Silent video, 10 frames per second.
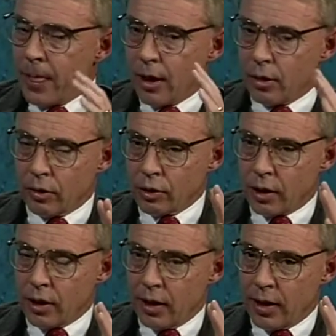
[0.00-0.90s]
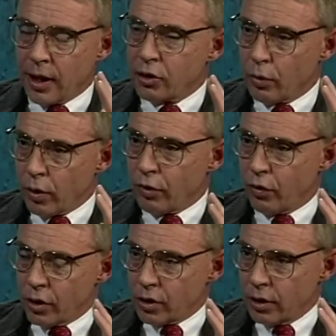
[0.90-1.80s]
And those are the, that's the
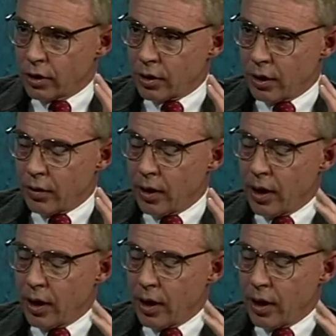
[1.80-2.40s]
workforce in this country.